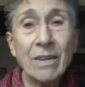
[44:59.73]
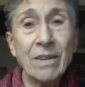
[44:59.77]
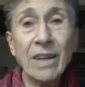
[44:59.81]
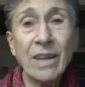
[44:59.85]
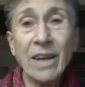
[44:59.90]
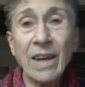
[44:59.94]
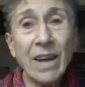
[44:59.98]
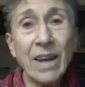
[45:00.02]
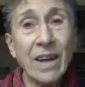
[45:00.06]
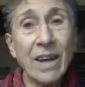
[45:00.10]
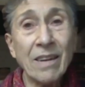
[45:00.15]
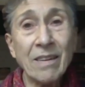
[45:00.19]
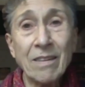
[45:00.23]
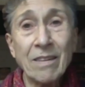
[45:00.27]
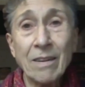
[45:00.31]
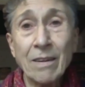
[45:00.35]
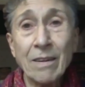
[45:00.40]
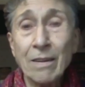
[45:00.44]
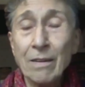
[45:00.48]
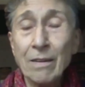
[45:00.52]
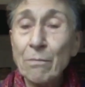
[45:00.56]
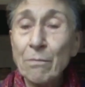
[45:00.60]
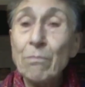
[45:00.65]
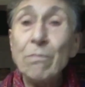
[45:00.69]
that
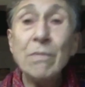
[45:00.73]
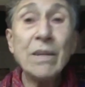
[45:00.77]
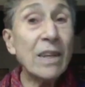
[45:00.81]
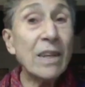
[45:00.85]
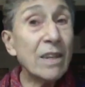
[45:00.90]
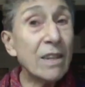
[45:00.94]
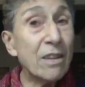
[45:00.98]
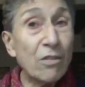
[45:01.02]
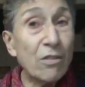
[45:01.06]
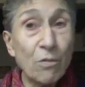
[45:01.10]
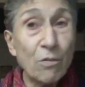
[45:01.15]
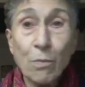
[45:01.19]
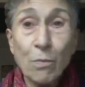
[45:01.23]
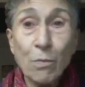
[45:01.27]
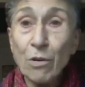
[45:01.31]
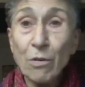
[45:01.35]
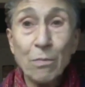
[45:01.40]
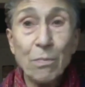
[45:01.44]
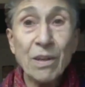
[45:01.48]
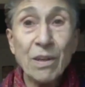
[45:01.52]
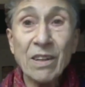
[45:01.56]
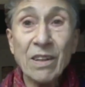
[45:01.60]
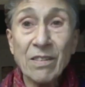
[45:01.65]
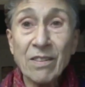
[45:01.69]
many
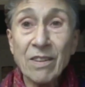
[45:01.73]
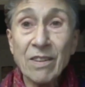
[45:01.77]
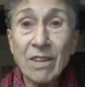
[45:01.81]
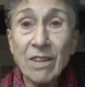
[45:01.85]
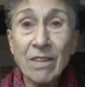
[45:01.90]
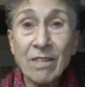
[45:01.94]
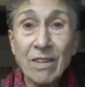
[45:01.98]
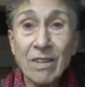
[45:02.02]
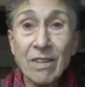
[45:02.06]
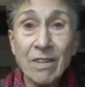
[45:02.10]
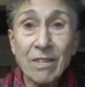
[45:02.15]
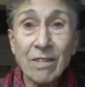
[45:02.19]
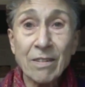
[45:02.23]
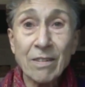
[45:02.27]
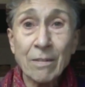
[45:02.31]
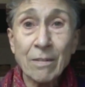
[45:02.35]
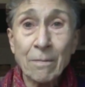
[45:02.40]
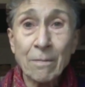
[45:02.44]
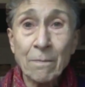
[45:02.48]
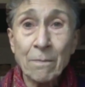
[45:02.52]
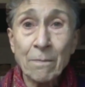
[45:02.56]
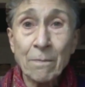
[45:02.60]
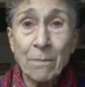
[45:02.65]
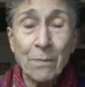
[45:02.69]
small businesses
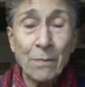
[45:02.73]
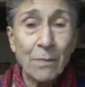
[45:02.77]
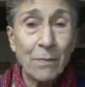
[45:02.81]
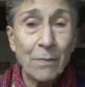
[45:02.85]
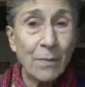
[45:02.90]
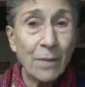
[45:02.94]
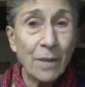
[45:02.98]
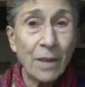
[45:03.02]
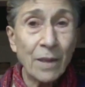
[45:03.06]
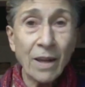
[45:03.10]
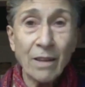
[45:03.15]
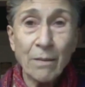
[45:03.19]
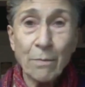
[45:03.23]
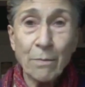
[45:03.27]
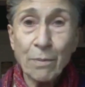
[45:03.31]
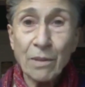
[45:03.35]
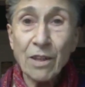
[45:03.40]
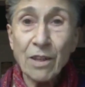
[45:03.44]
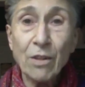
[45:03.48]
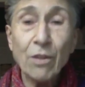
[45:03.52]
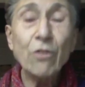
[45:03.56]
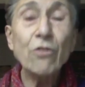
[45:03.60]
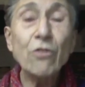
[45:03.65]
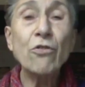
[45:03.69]
are
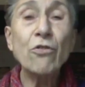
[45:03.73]
being